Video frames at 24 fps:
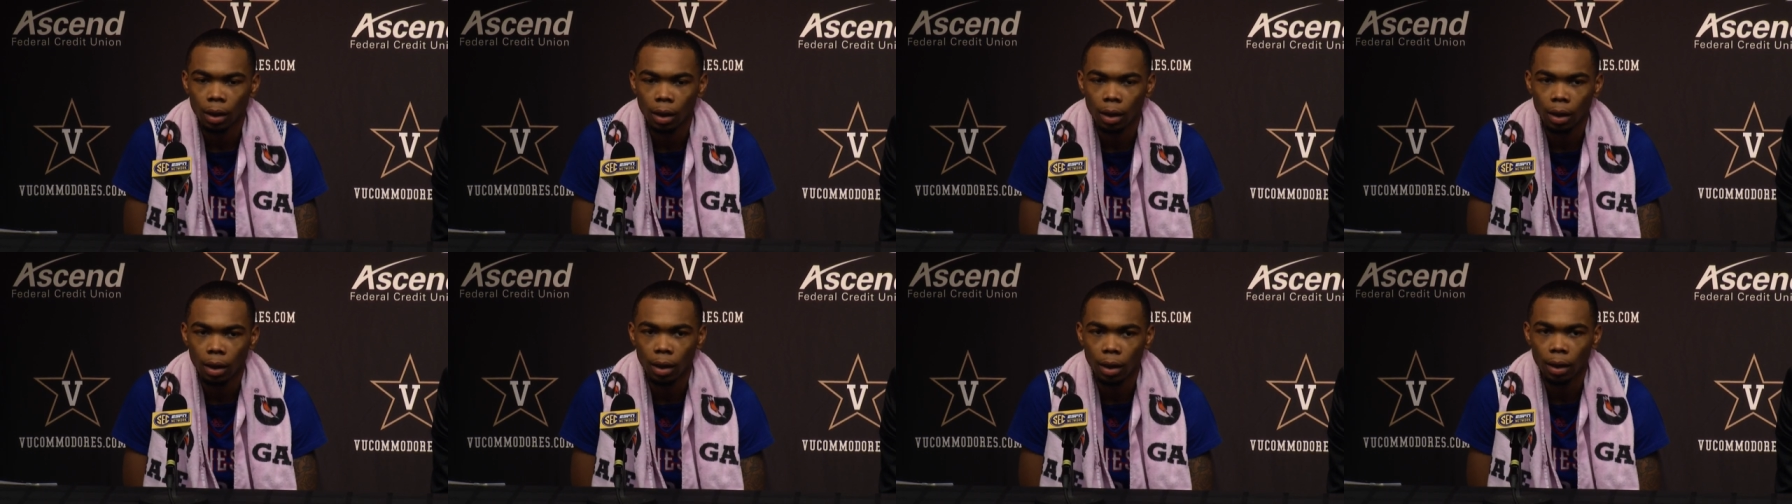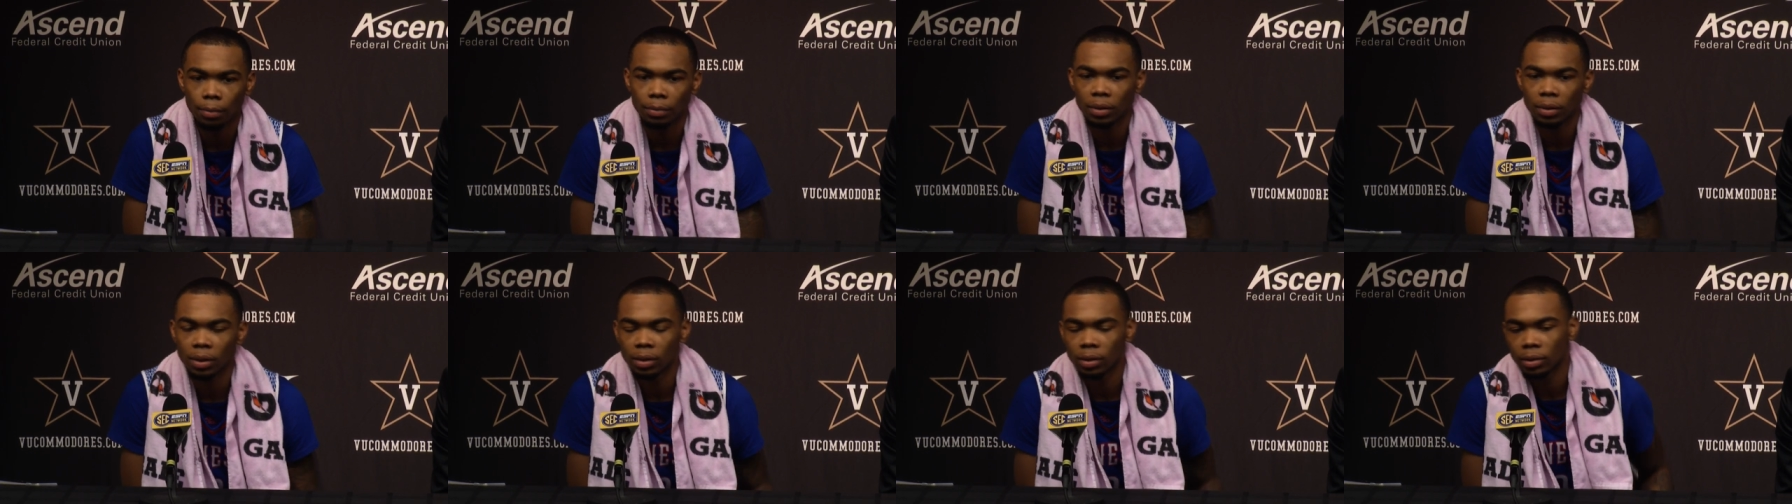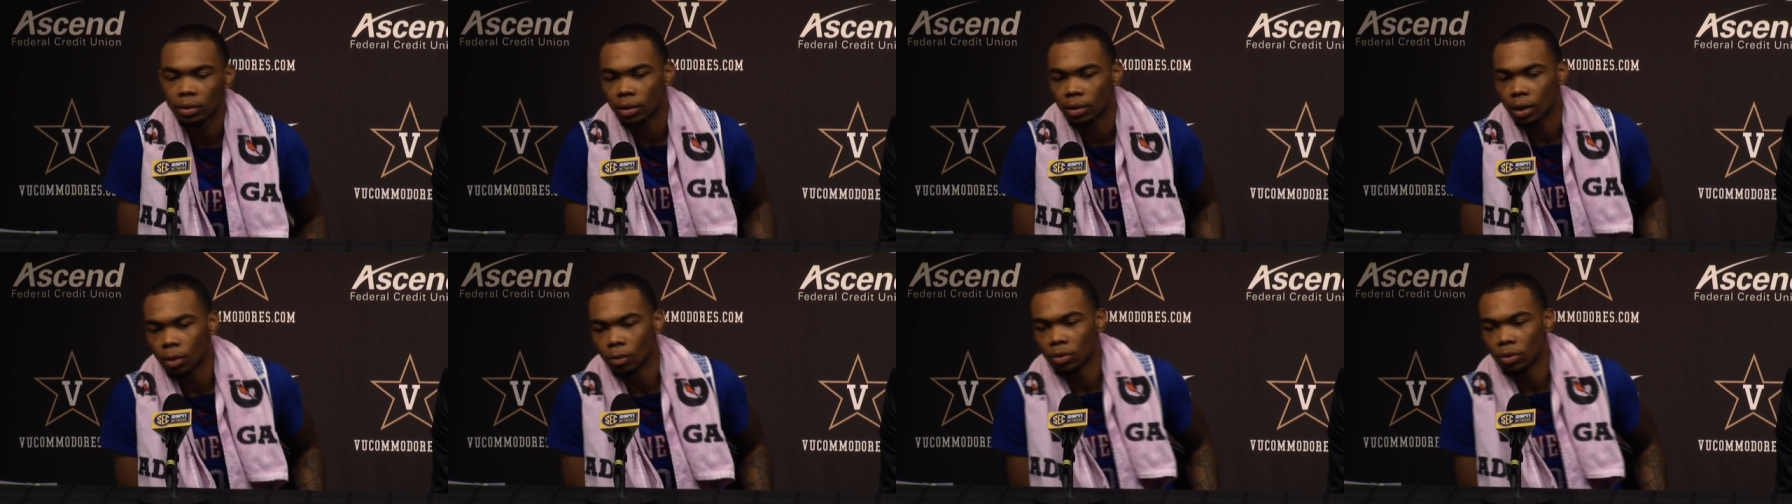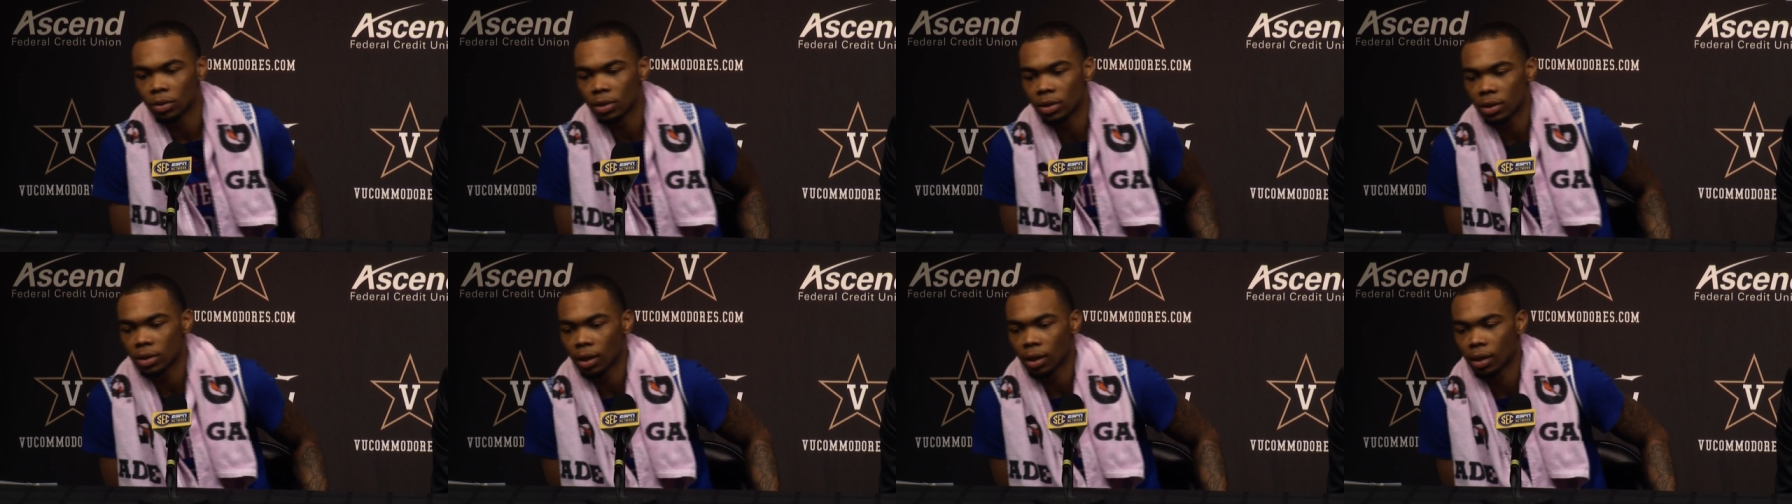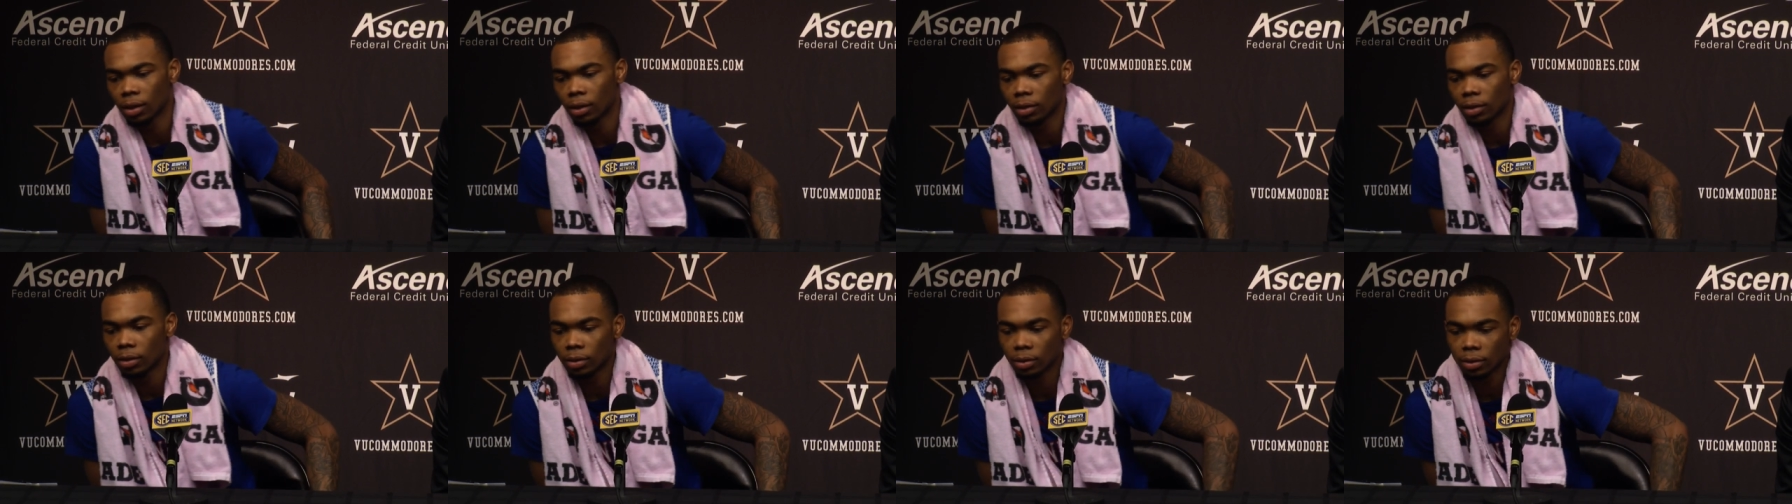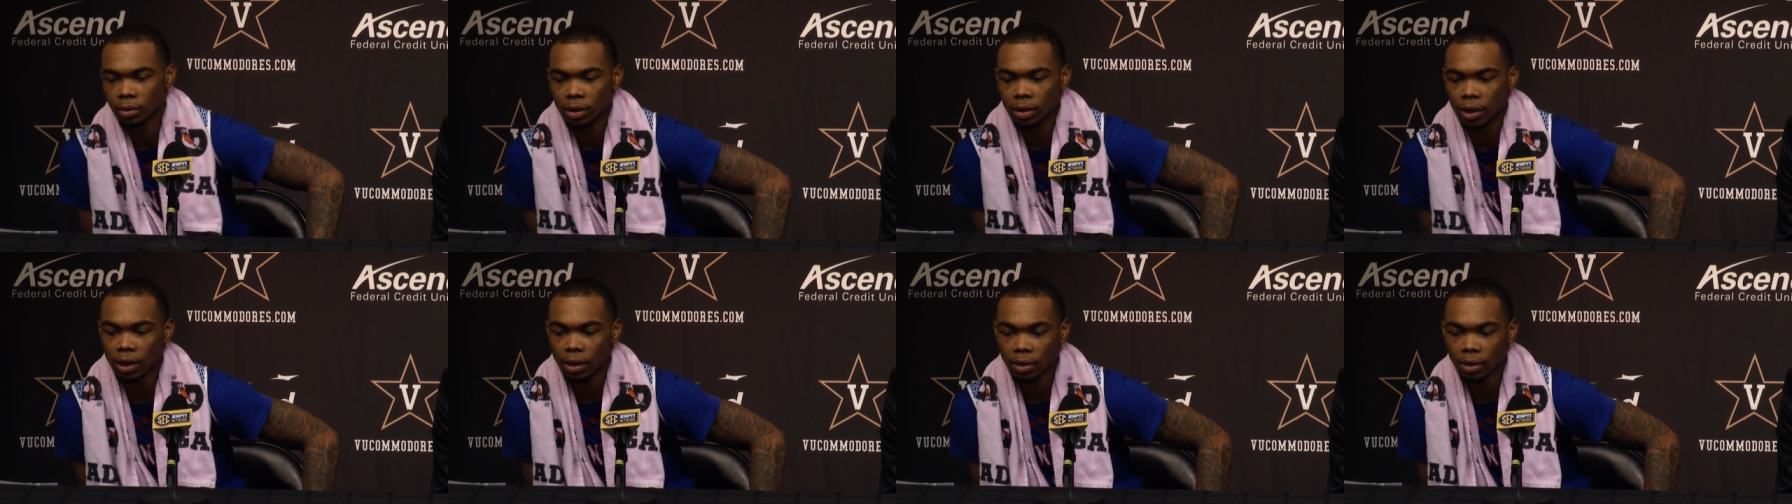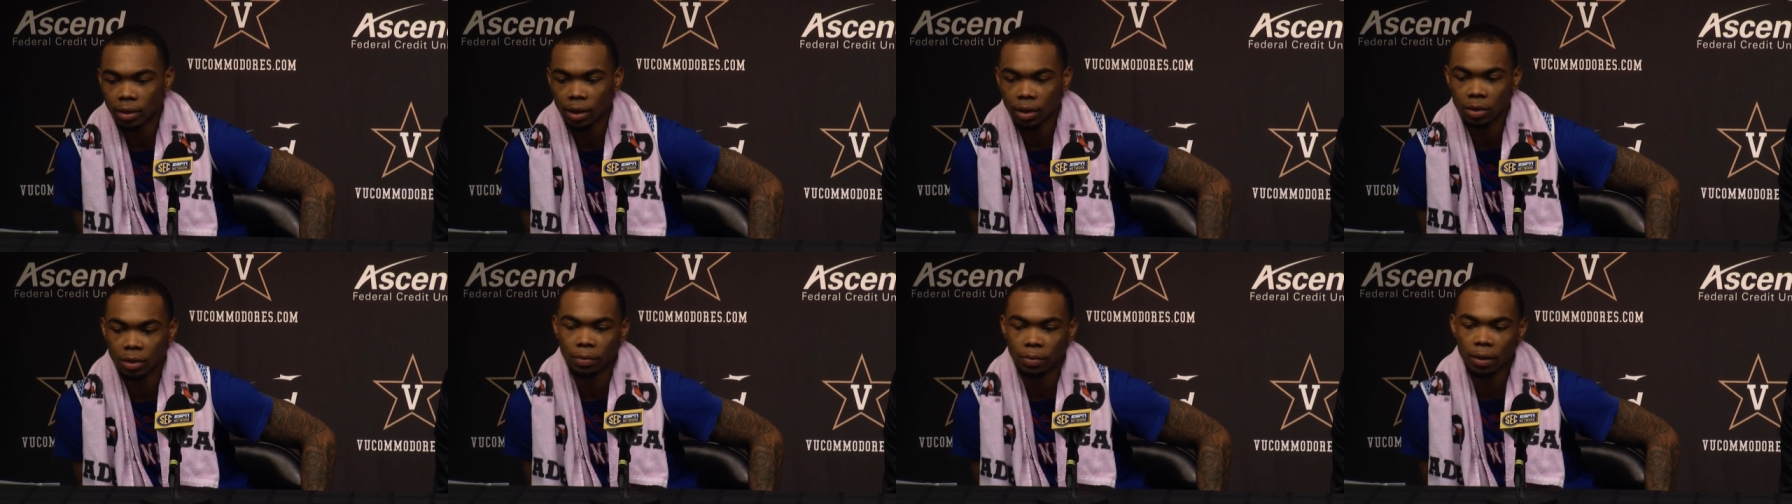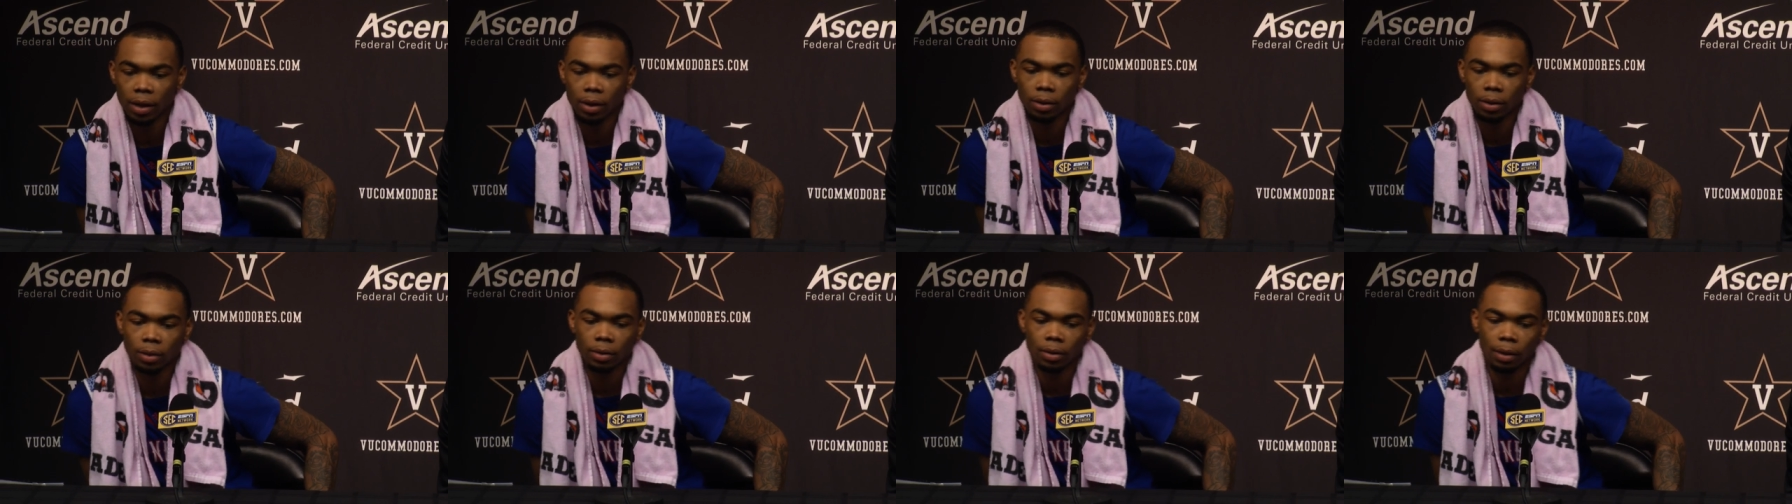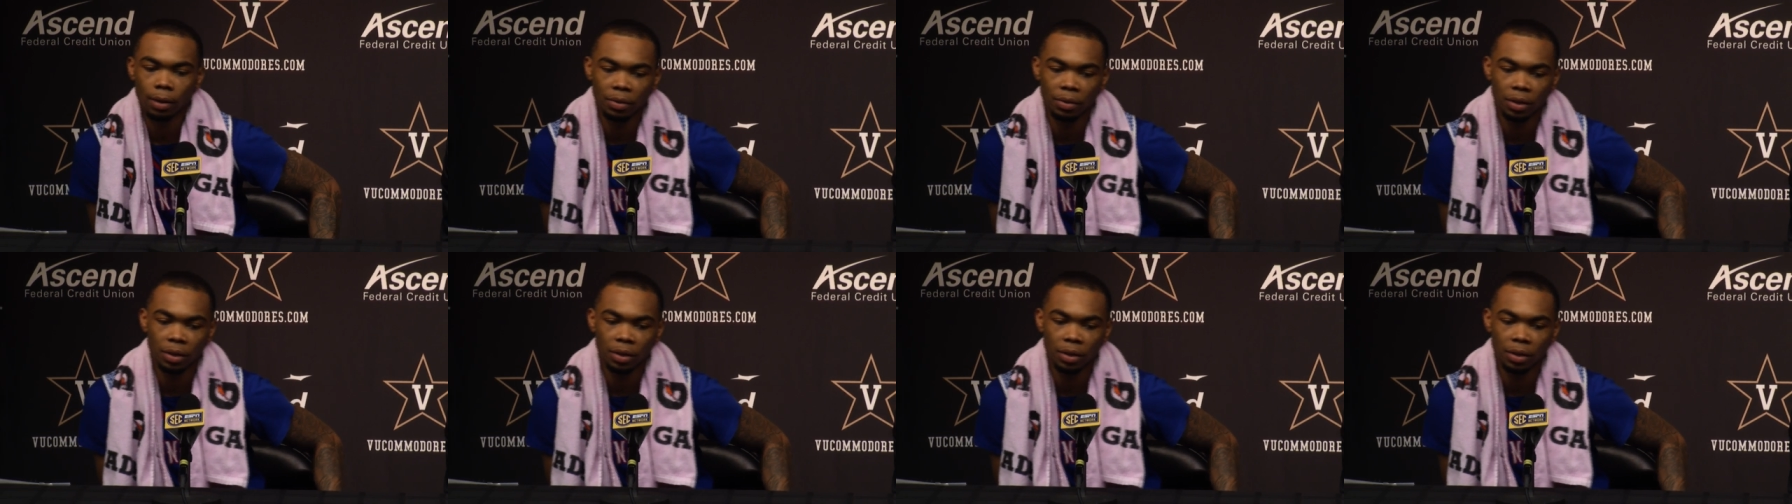I wouldn't say that he does better.